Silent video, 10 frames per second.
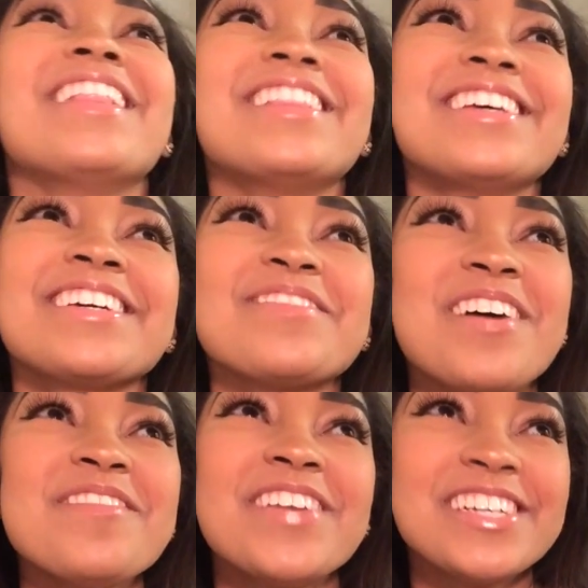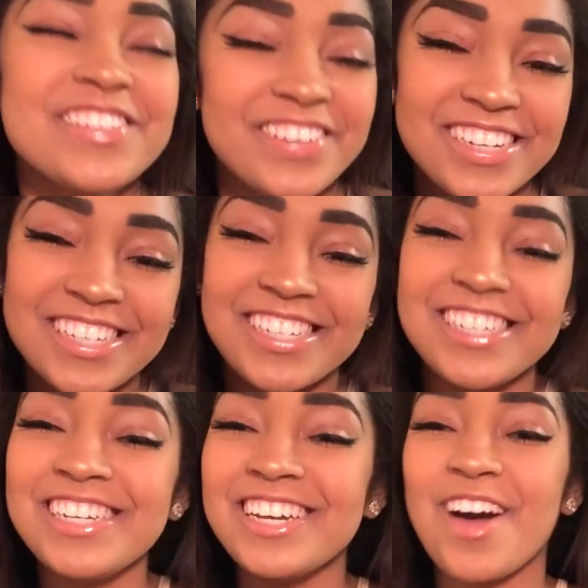Like, my best friend,
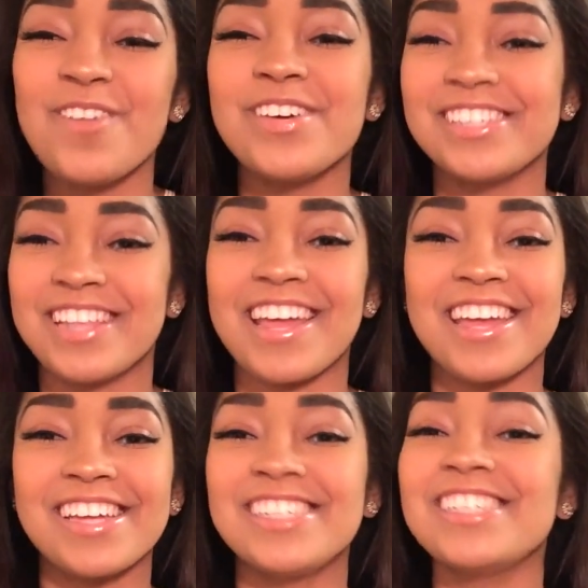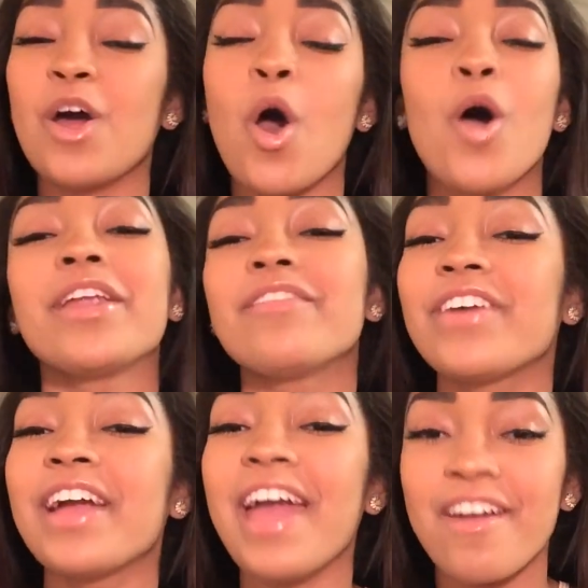she always like, she's on it
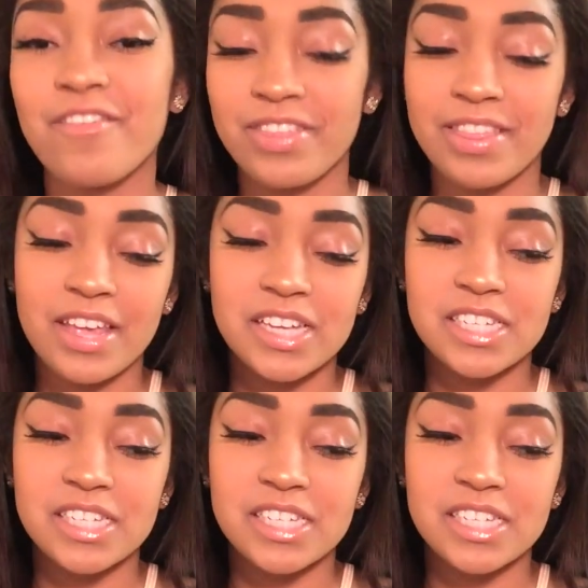for everything.